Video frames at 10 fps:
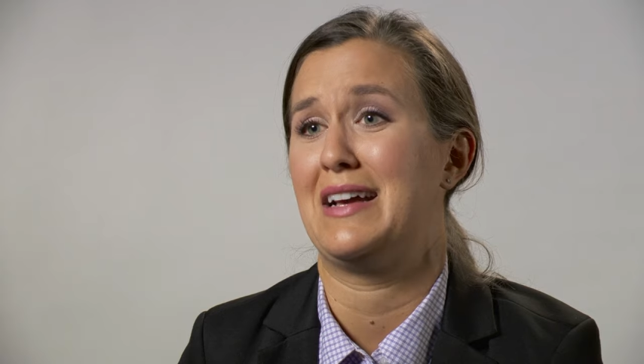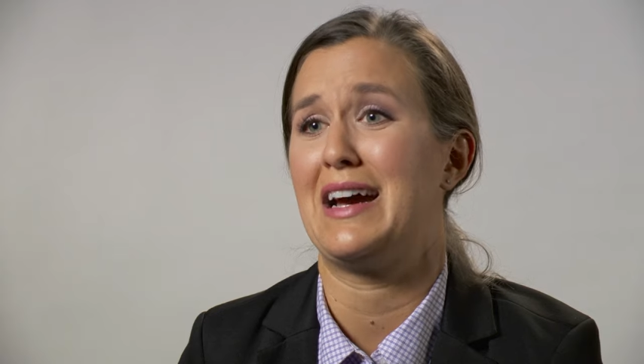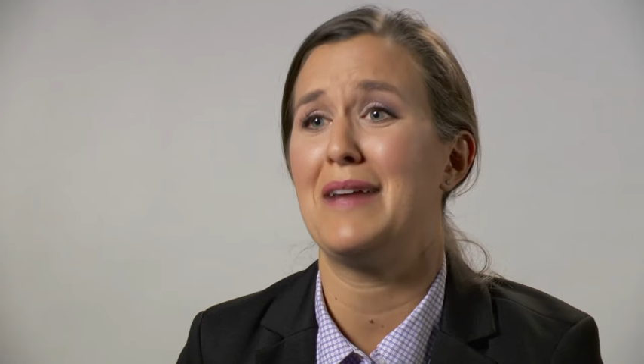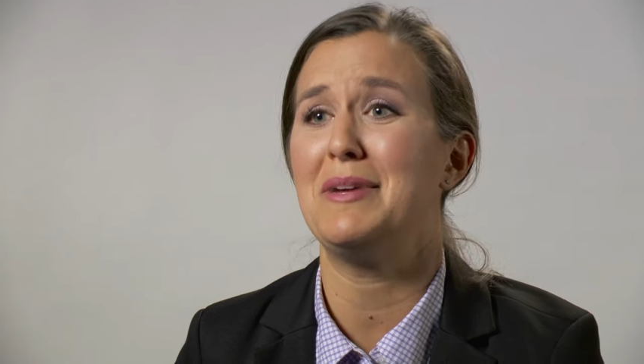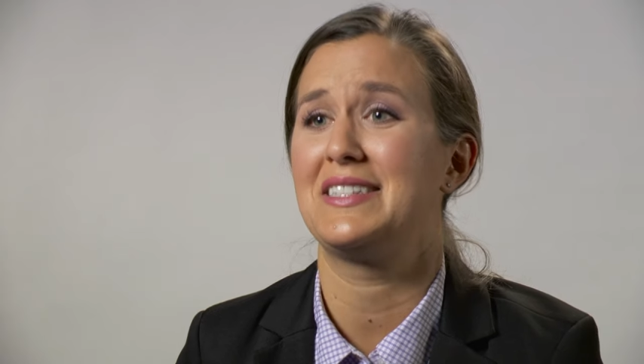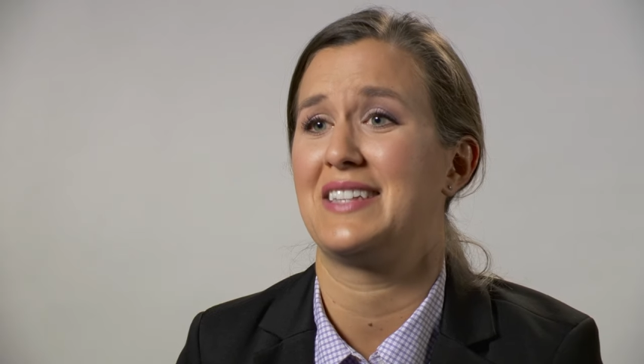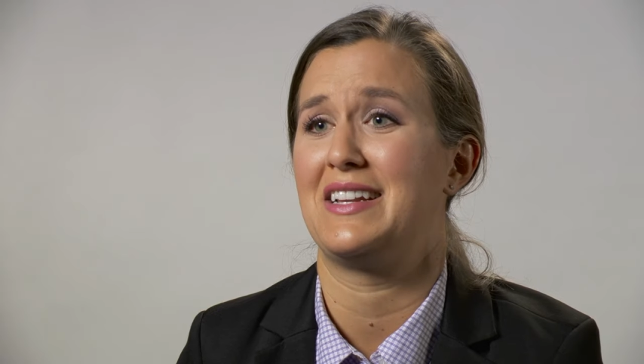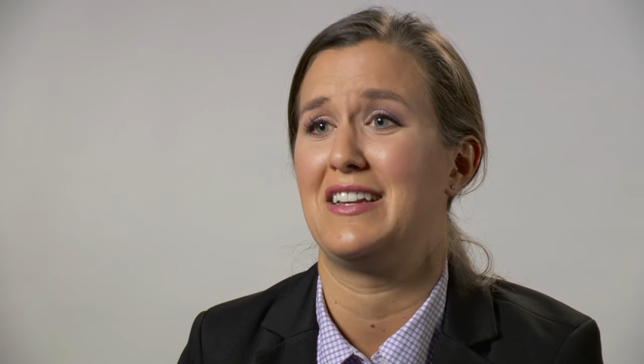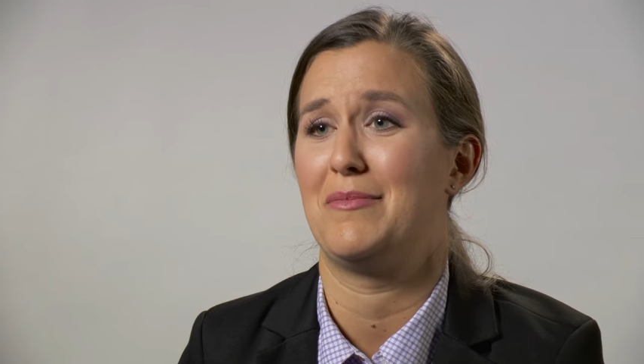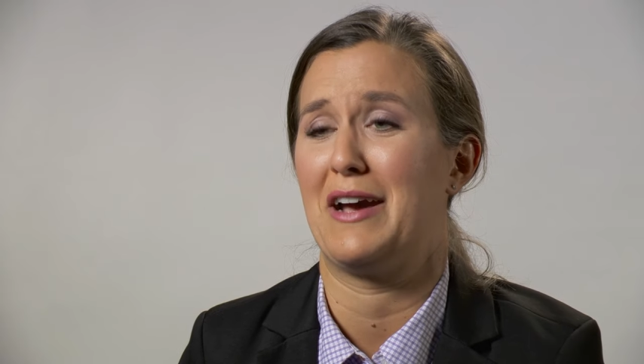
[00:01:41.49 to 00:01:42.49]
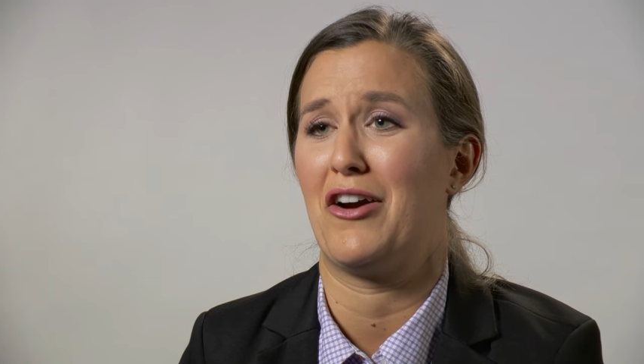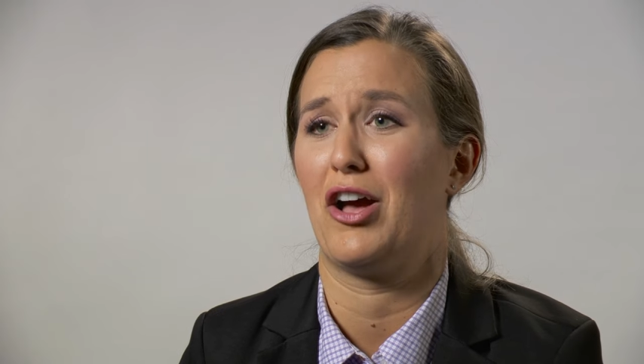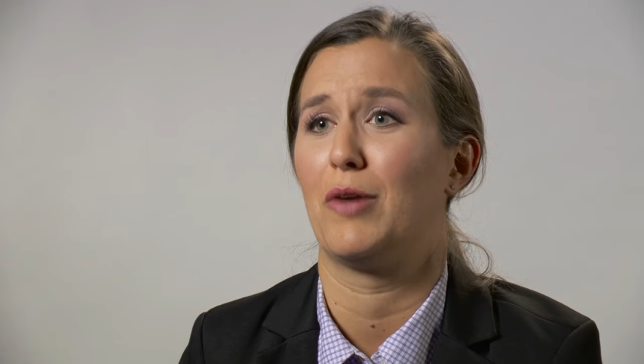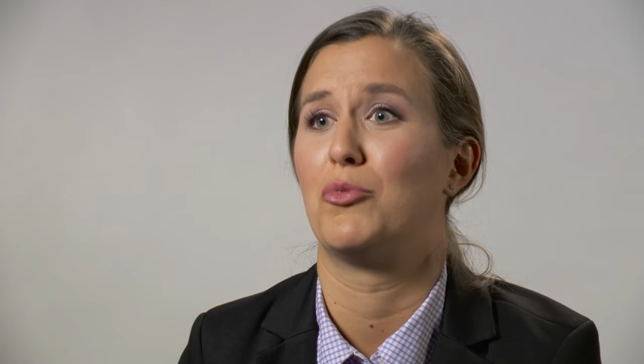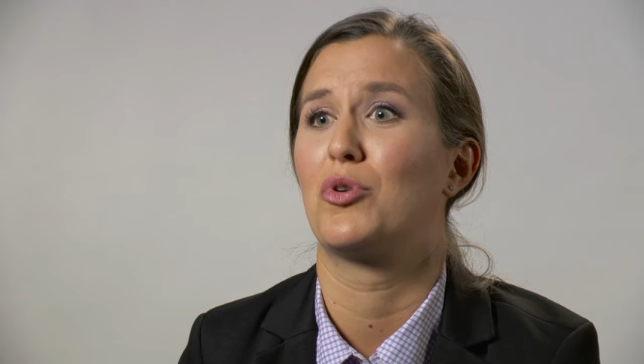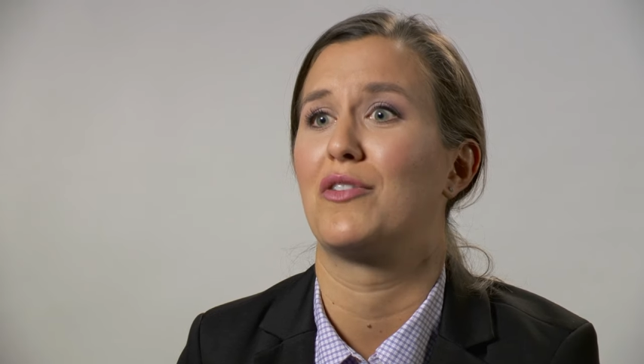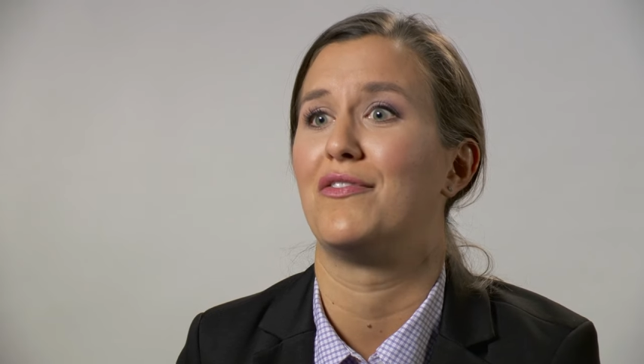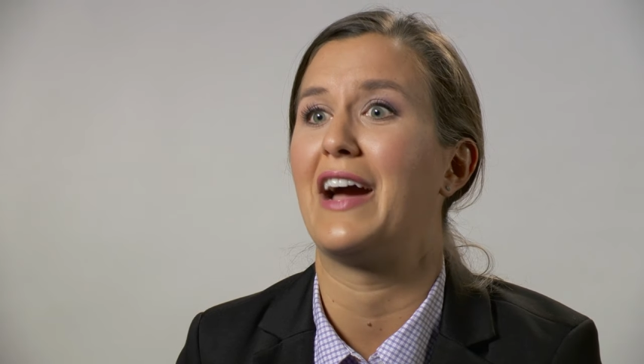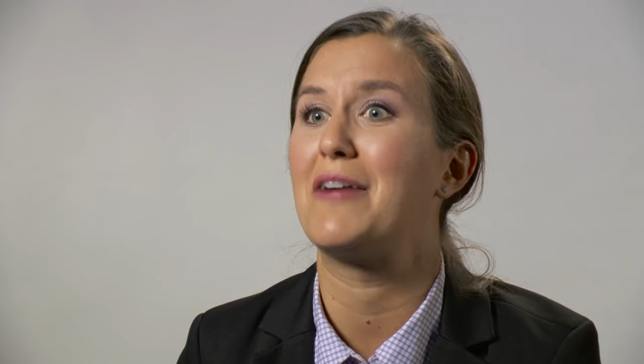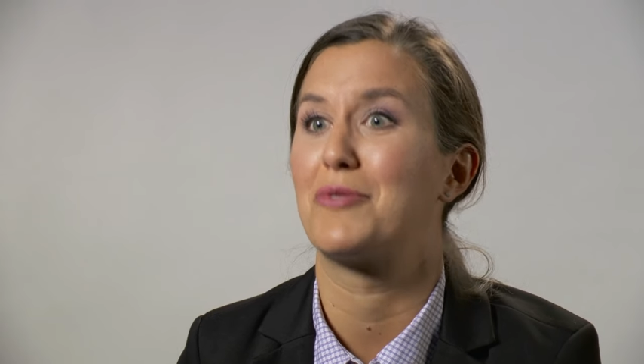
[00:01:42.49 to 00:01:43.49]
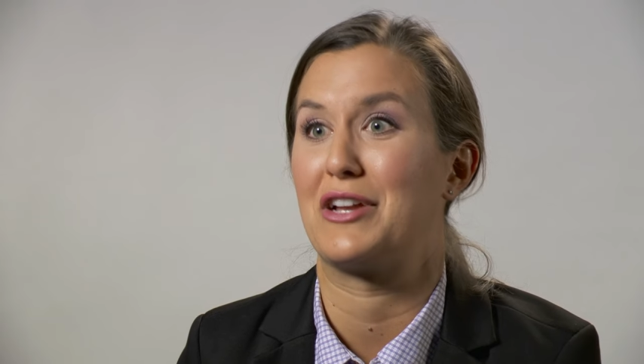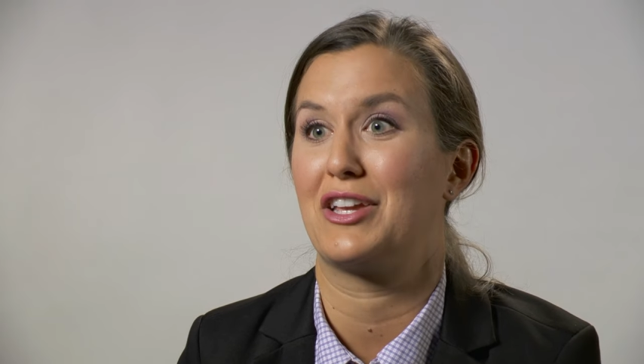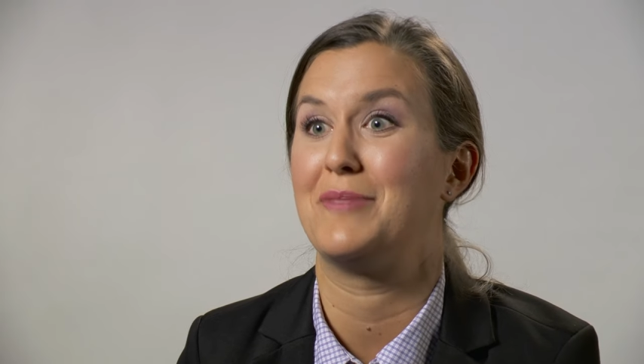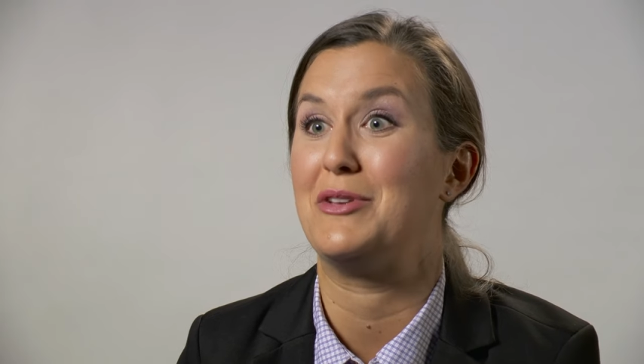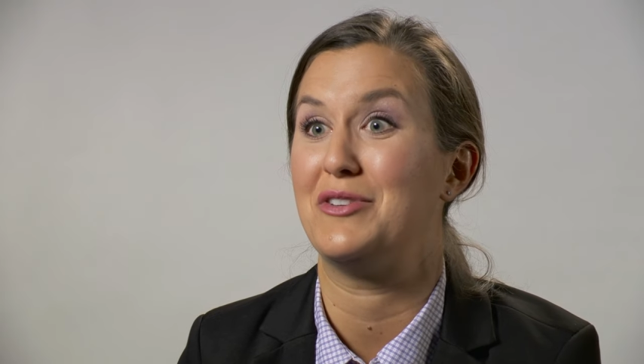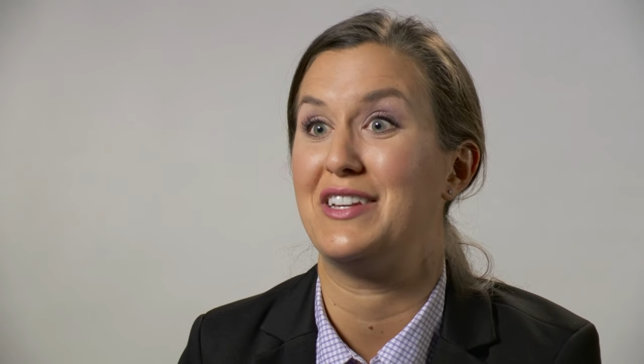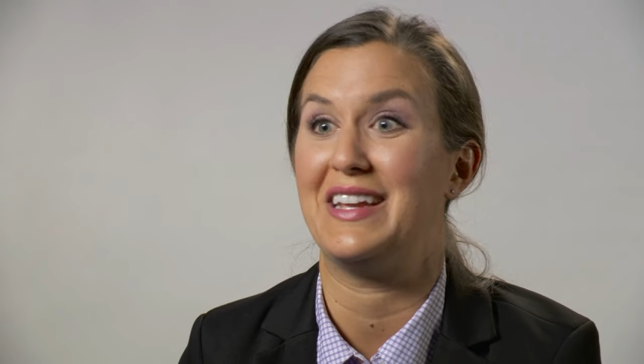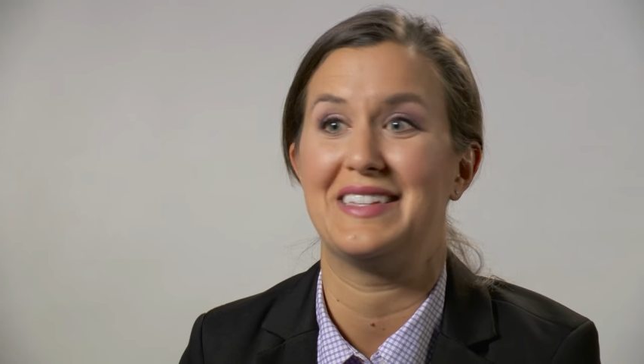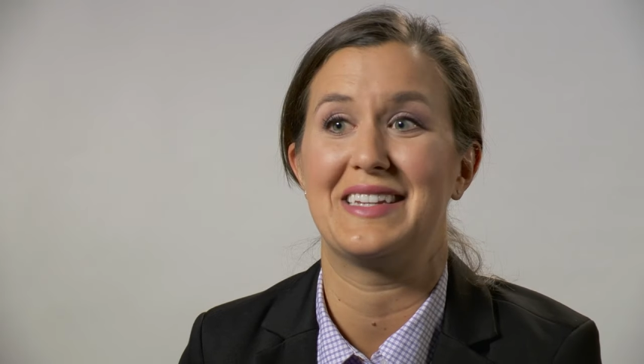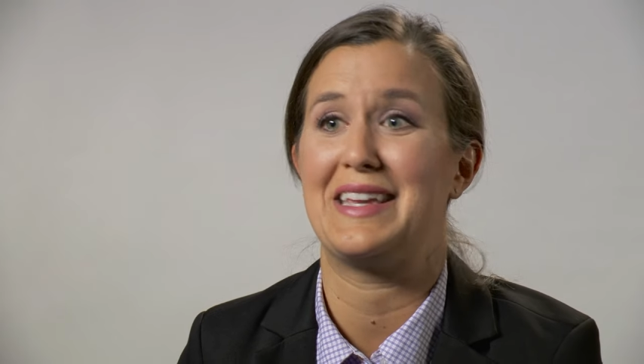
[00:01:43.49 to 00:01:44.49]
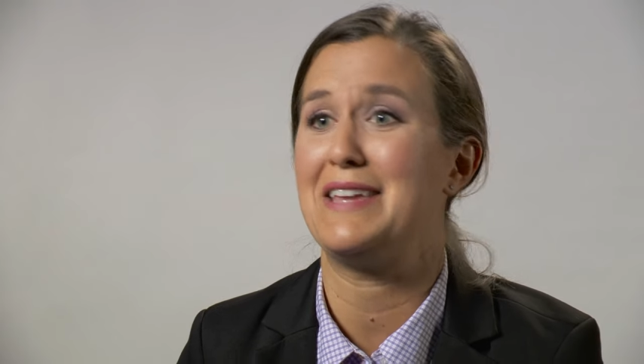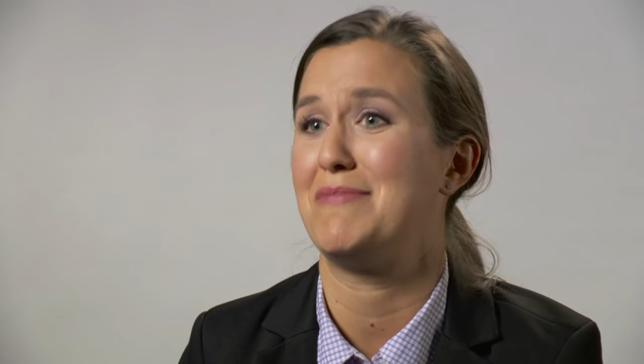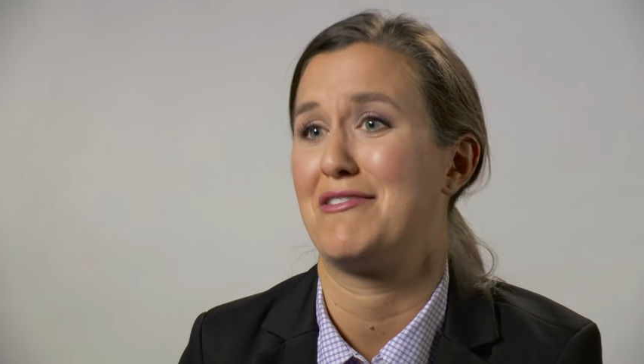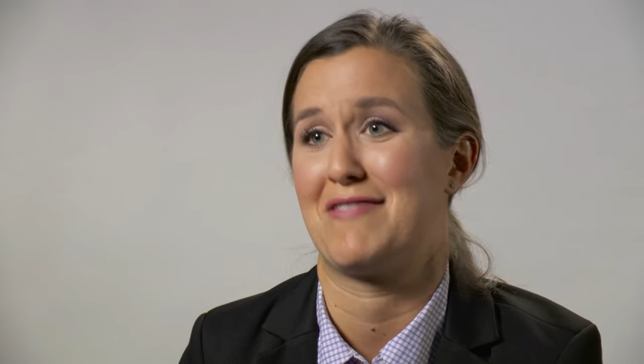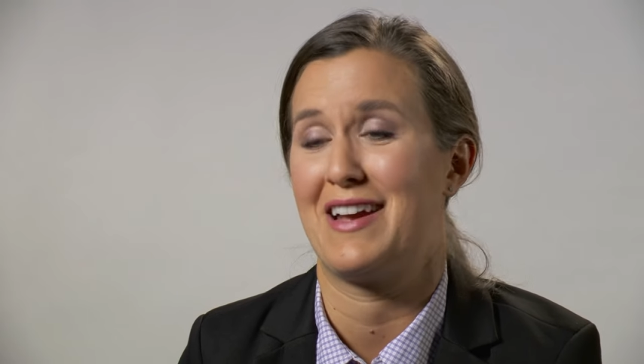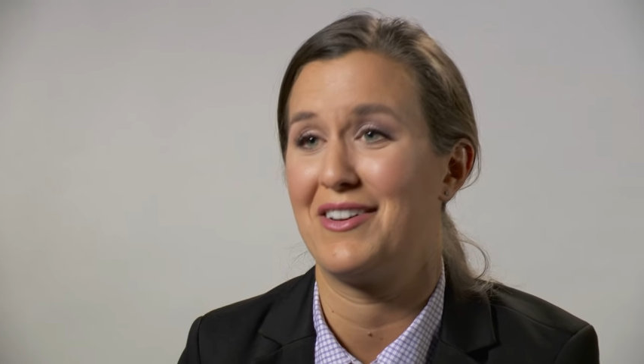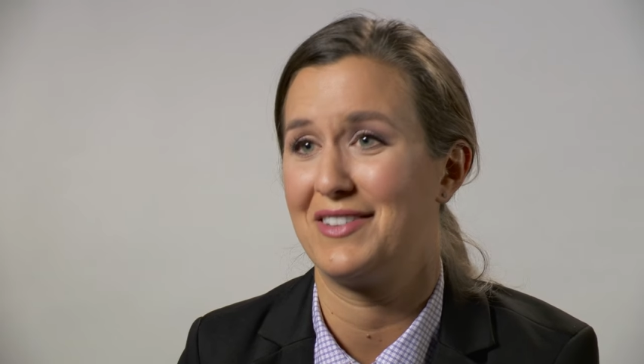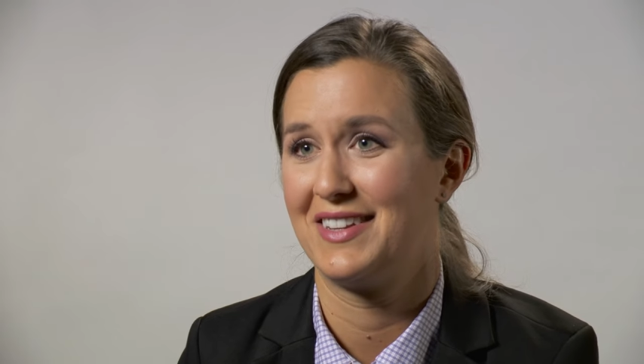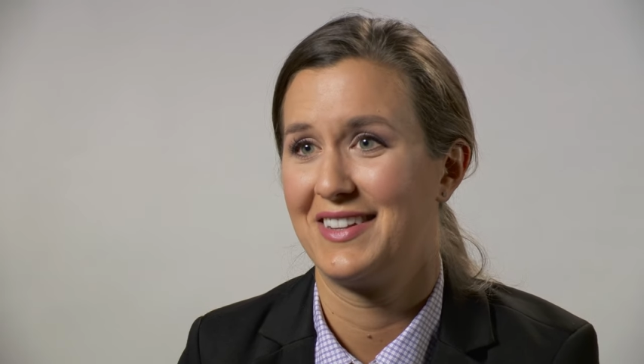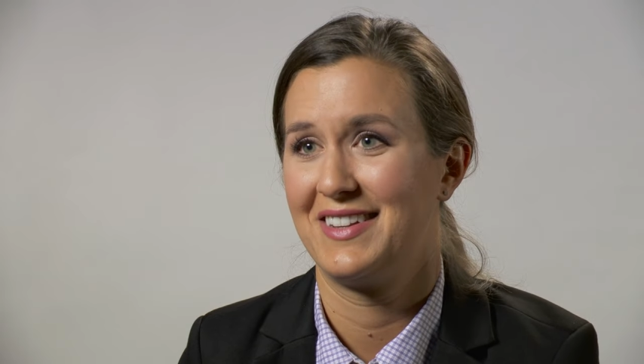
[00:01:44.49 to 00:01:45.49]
I'm excited about a more vibrant community to keep me around.